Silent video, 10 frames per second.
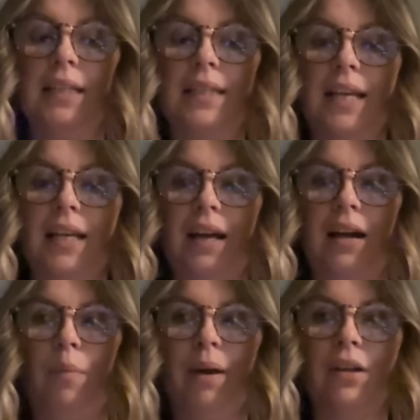then
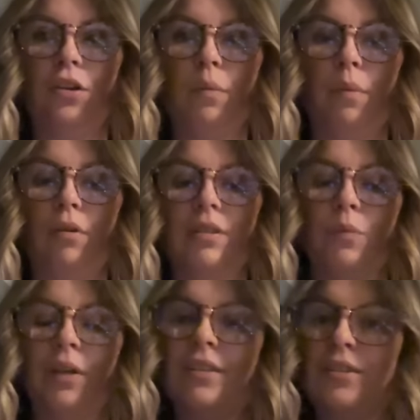I'll buy another box and
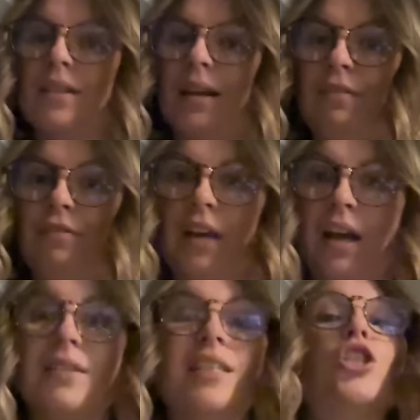we can just have,
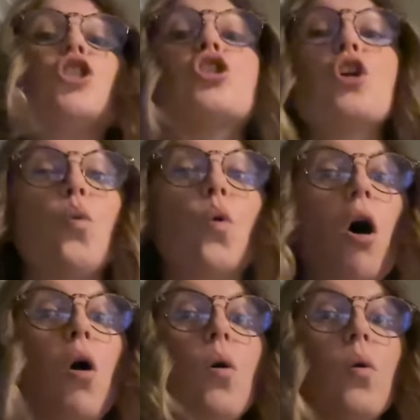because it's so
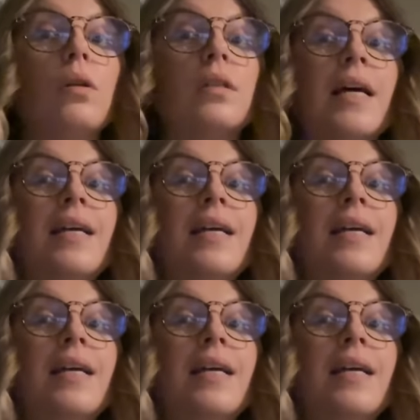cold.